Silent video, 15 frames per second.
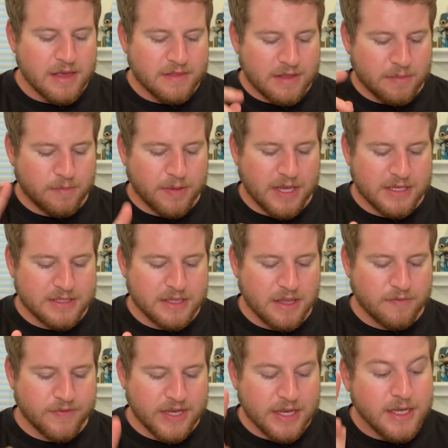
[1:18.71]
then
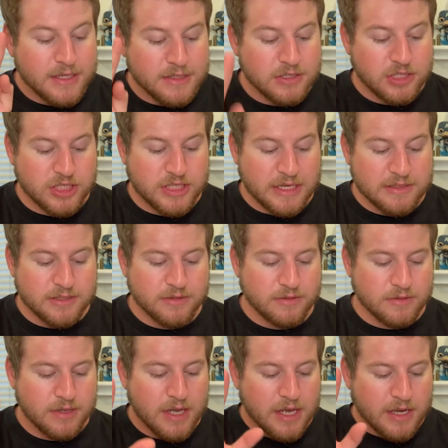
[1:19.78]
peace-loving,
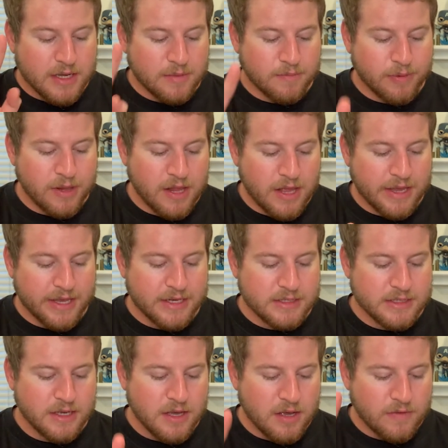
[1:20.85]
gentle,
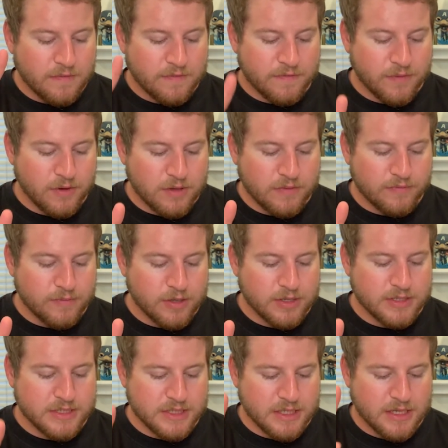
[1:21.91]
compliant, full of
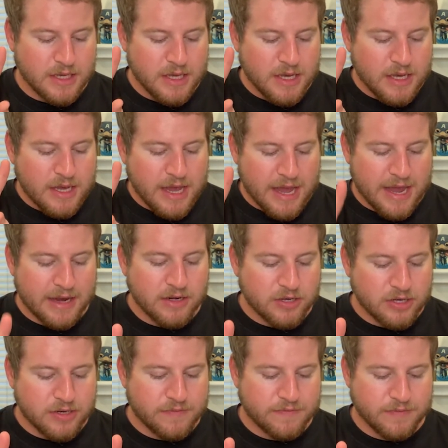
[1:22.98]
mercy and
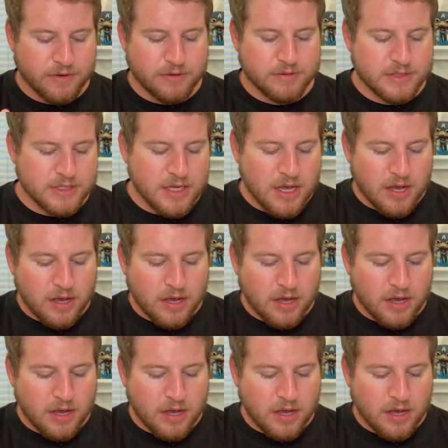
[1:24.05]
good fruits,